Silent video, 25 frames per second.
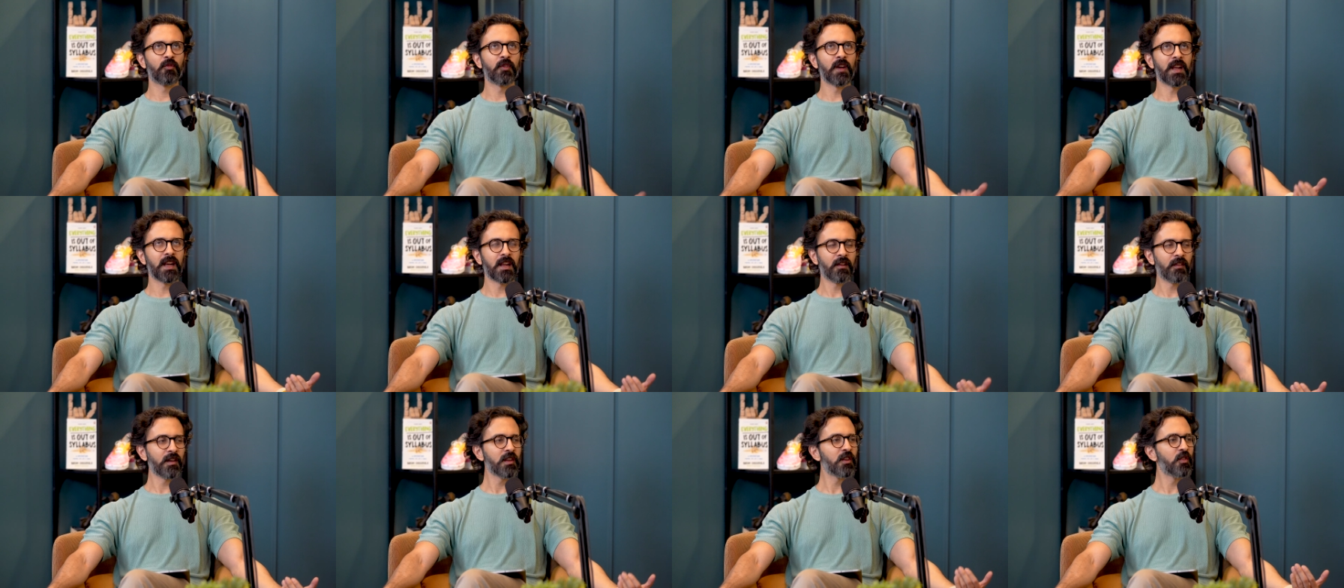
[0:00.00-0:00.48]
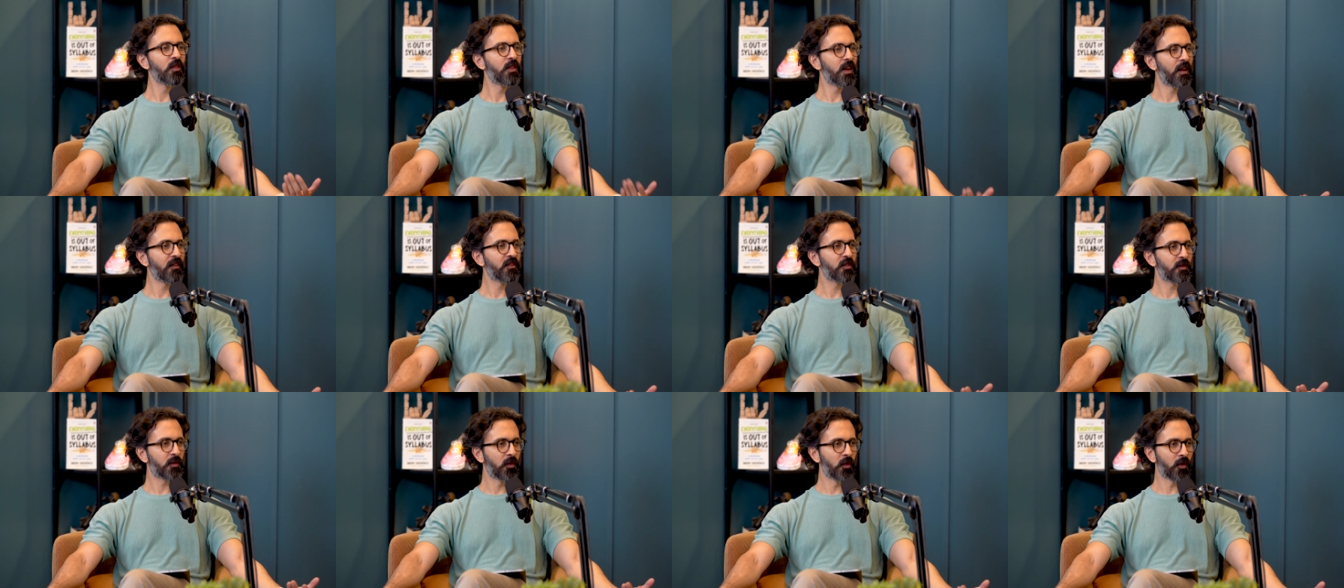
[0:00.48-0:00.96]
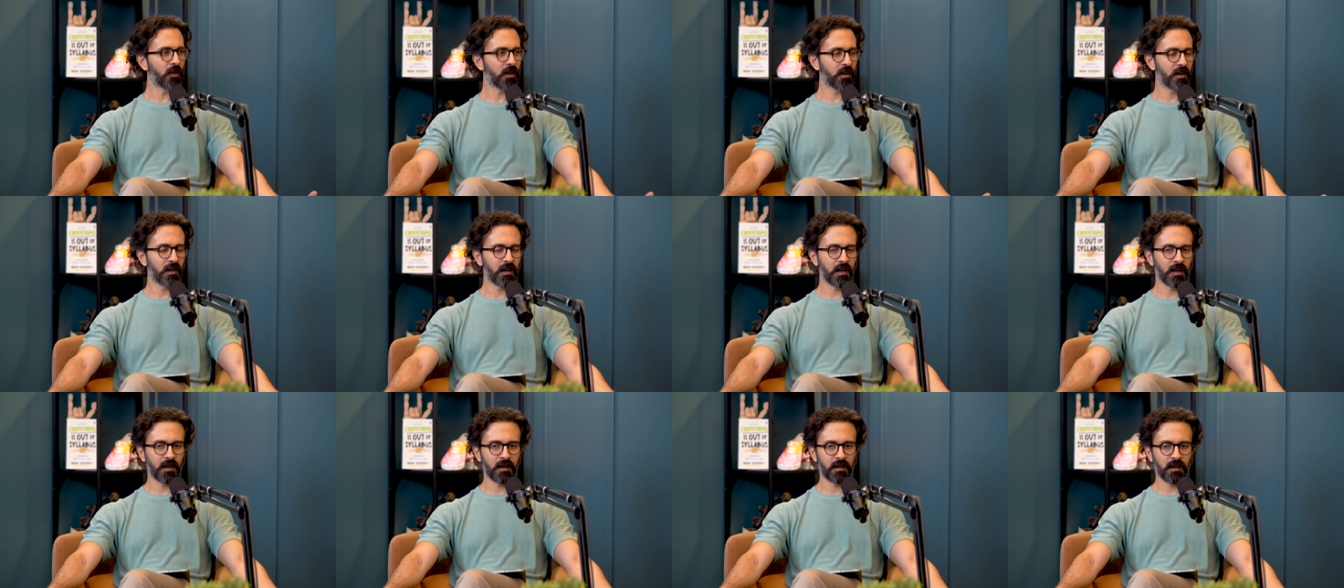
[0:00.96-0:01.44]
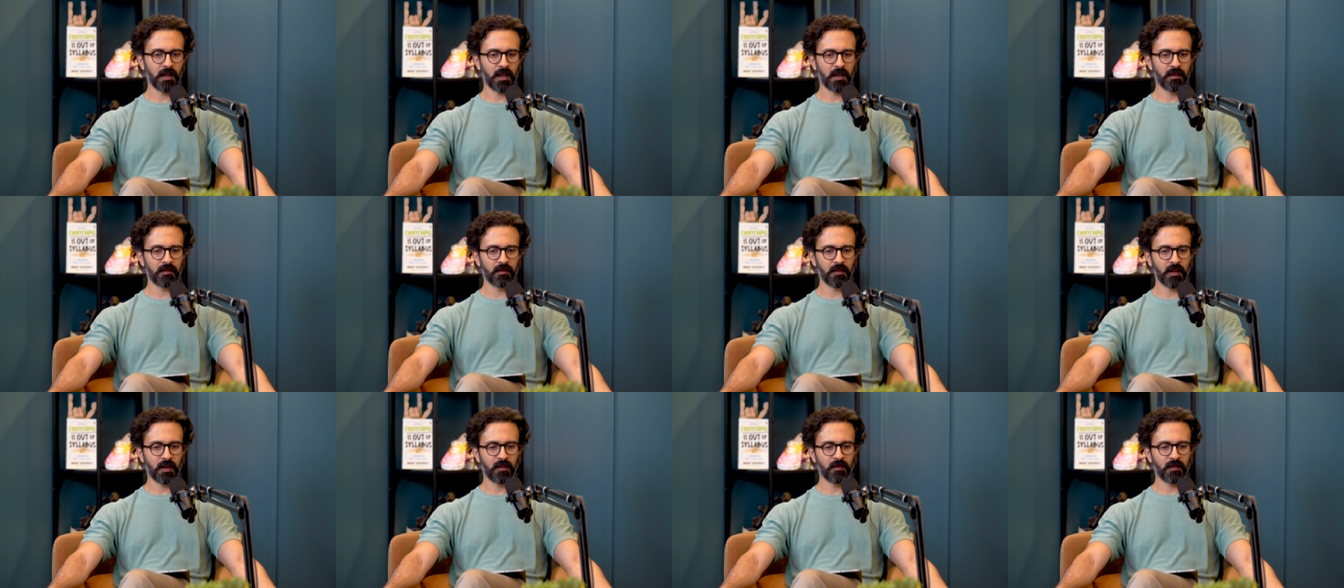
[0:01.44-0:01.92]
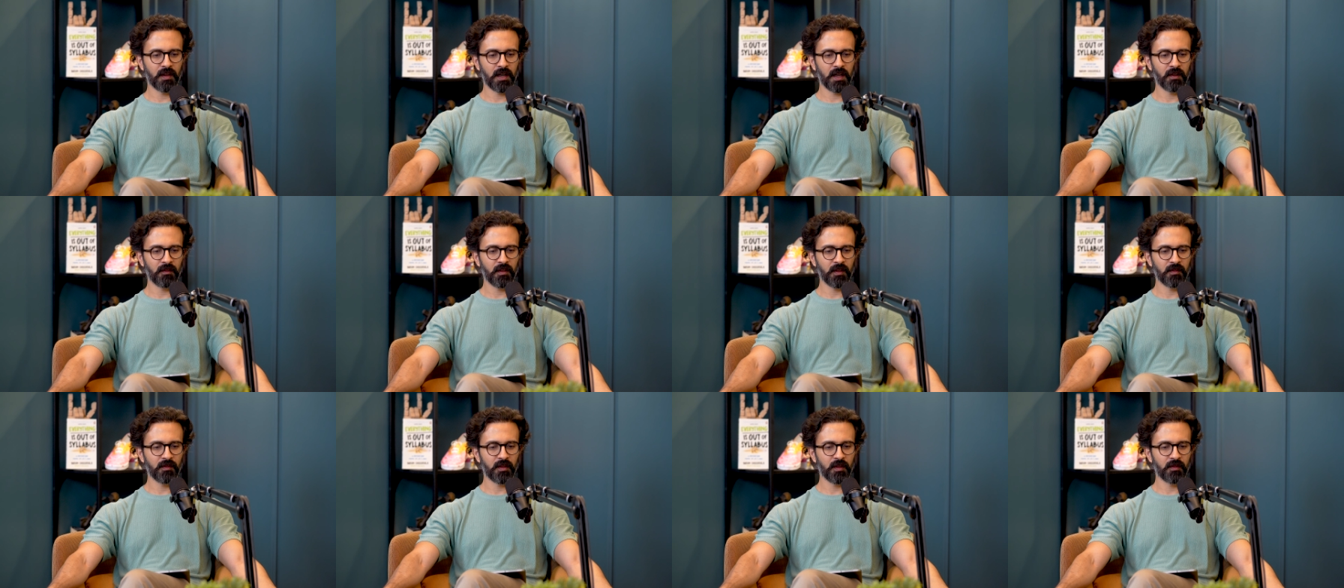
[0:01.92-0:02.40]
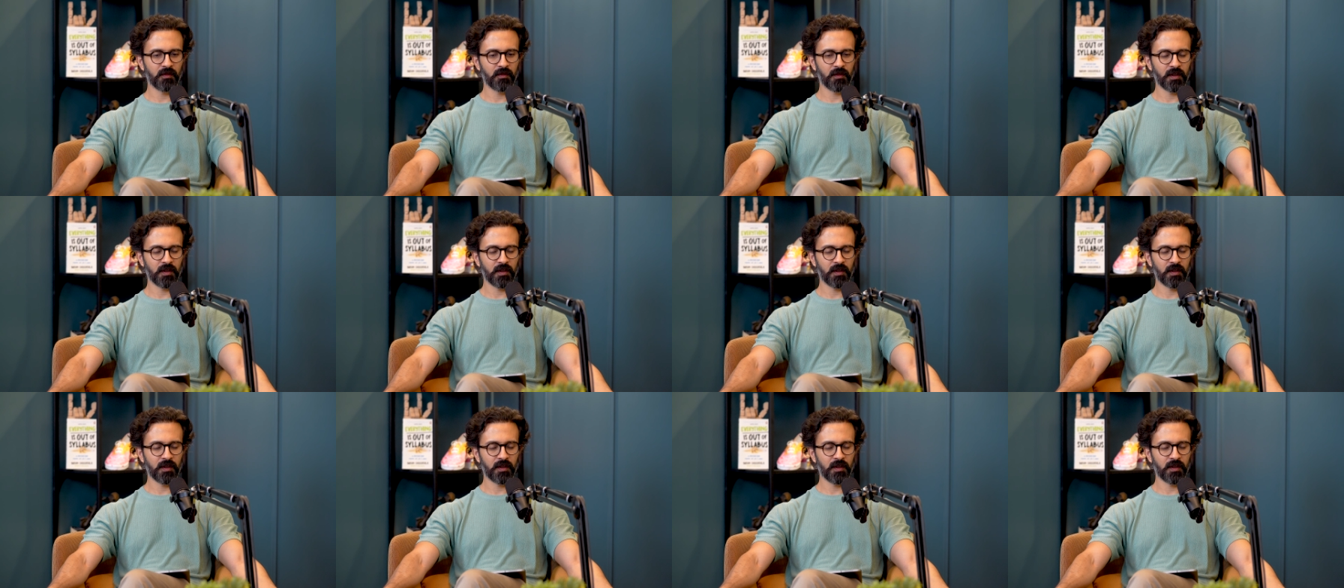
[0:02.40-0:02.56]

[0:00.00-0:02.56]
whenever you and i've spoken and, and and, whenever we,